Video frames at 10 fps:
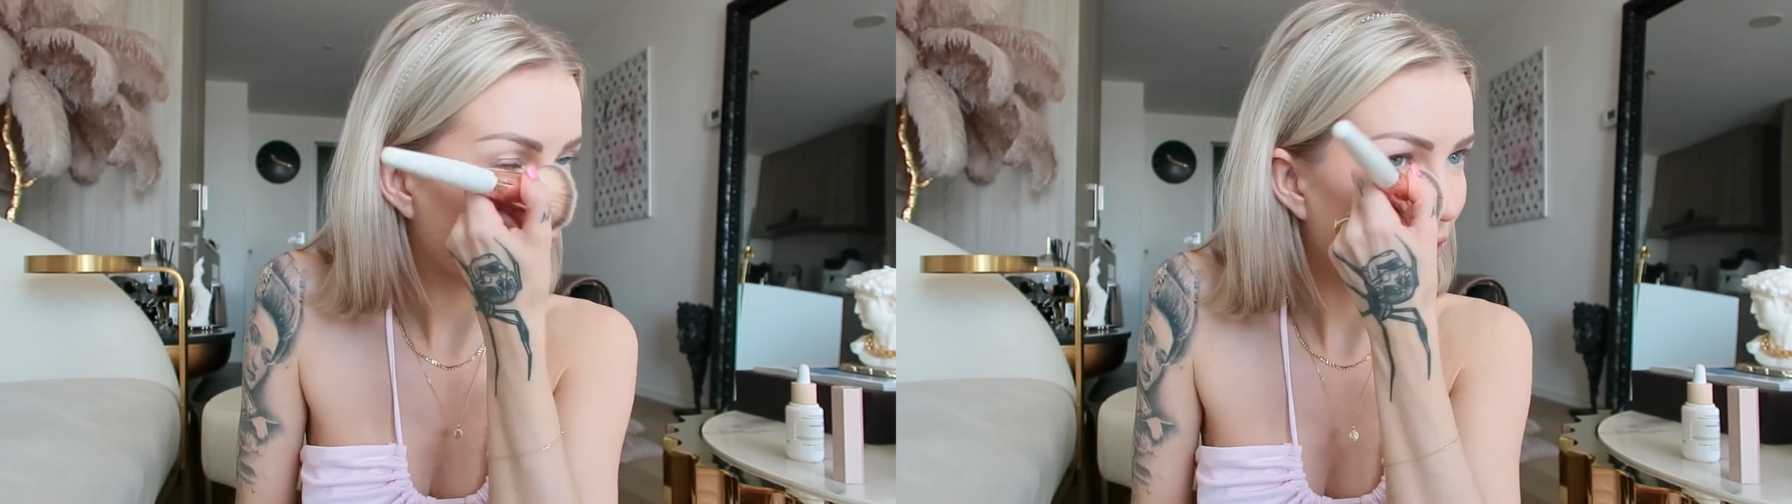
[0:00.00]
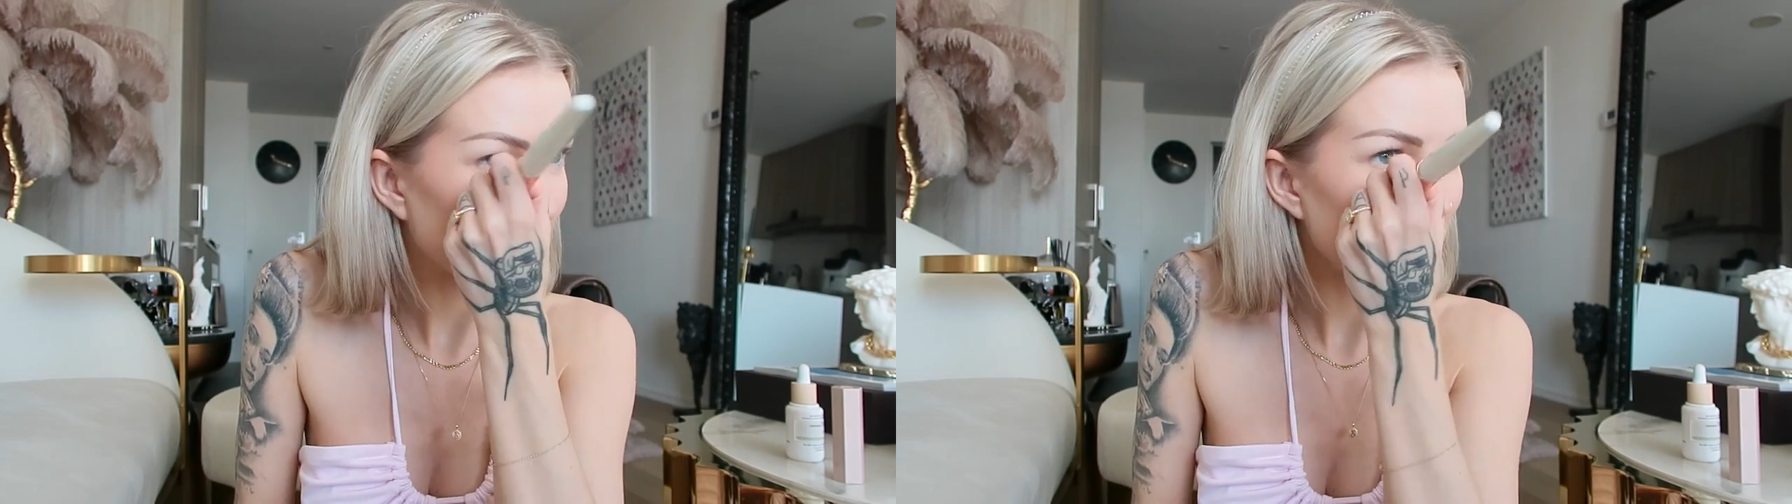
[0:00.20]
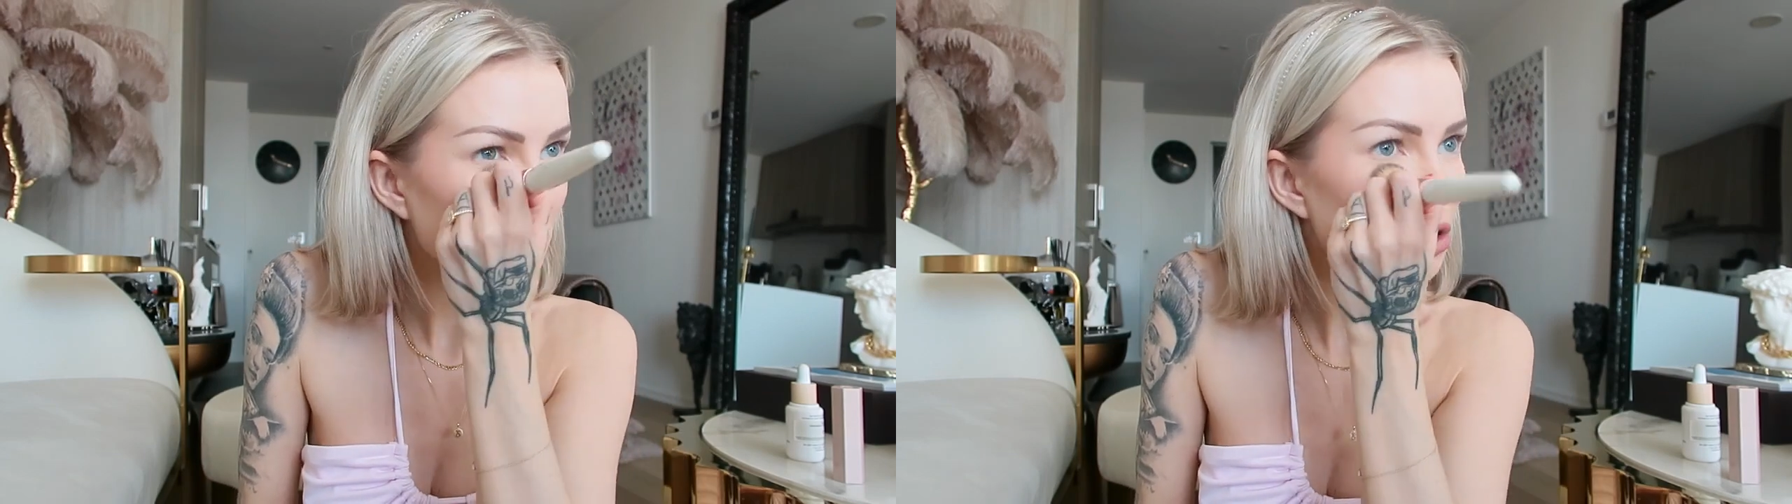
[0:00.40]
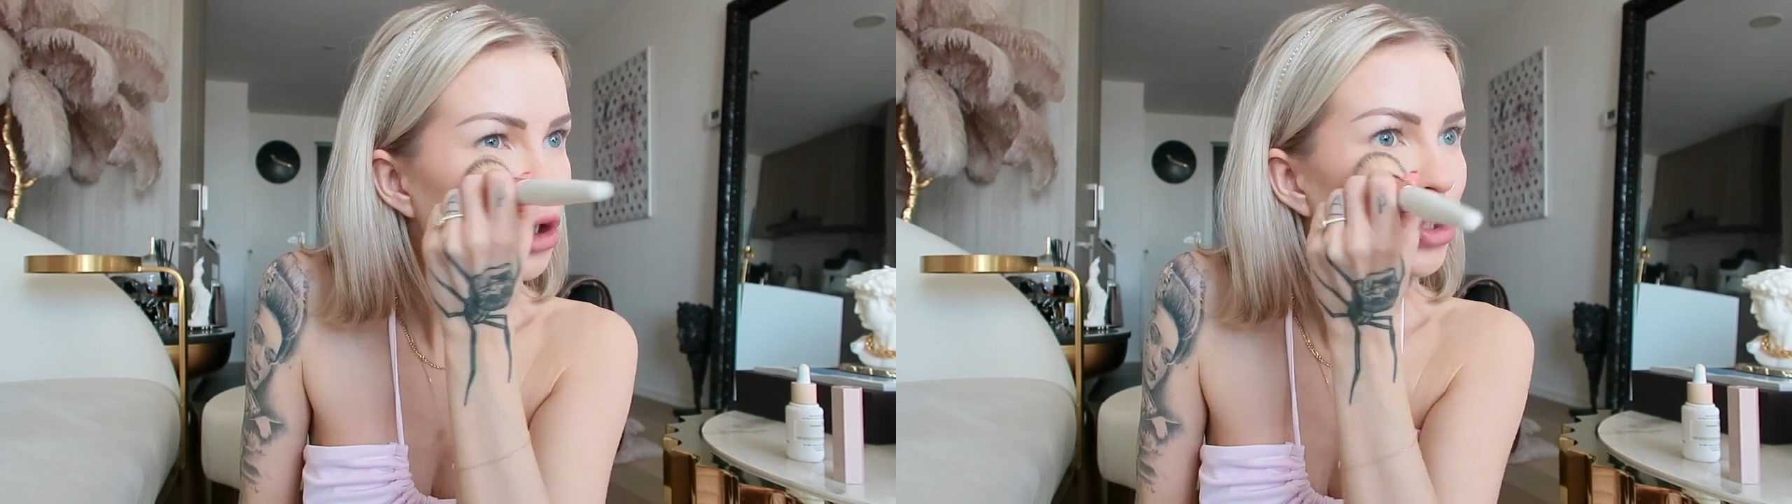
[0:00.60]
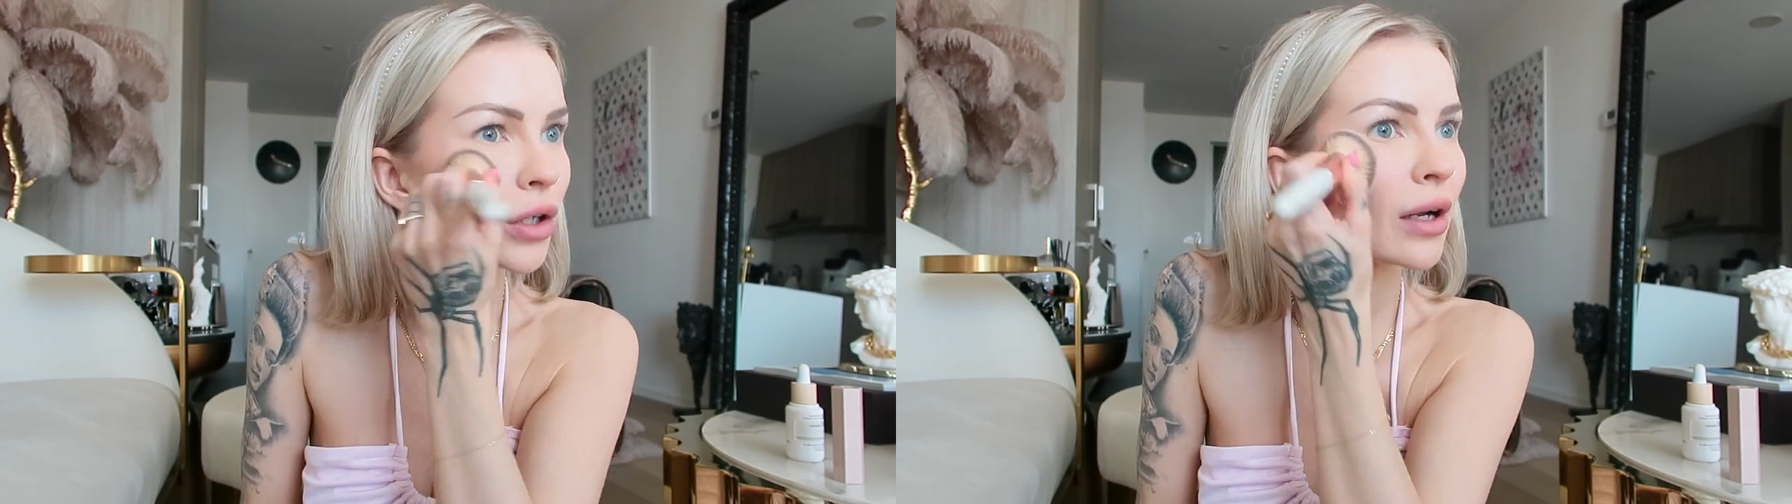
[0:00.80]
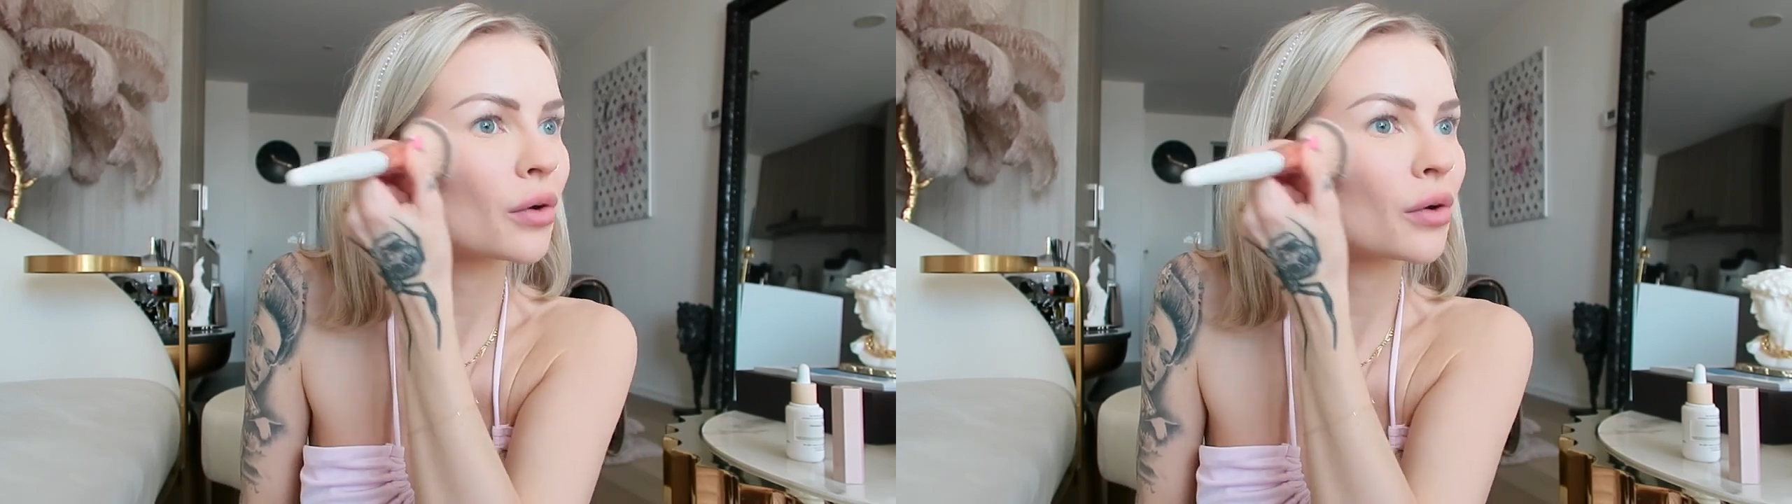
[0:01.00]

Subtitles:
figure this shit